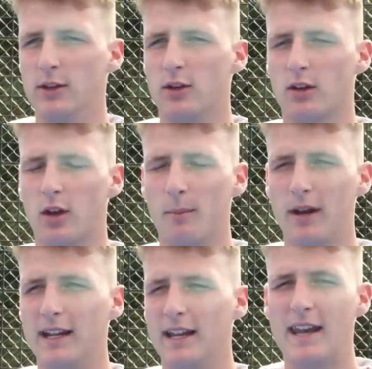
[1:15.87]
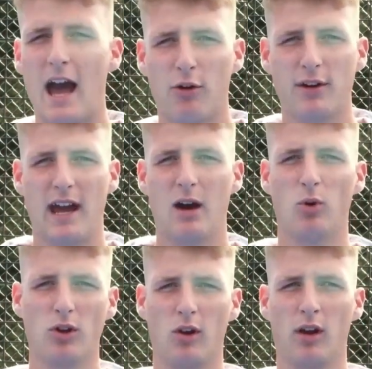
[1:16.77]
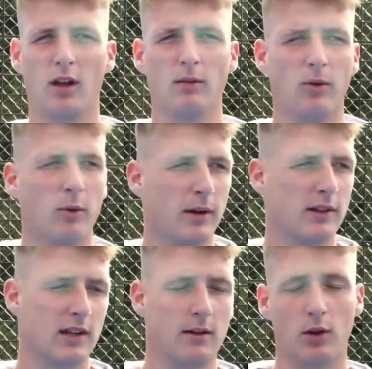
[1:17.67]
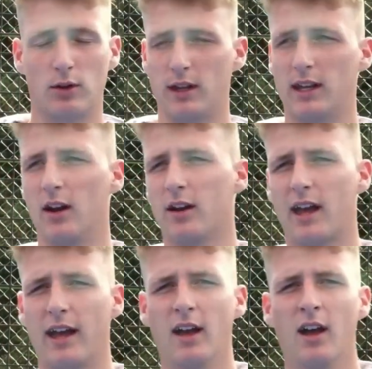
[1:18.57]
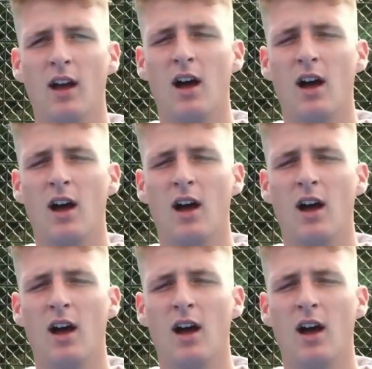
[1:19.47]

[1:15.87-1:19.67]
You can completely narrow down what you're looking for, because then if you're thinking, okay,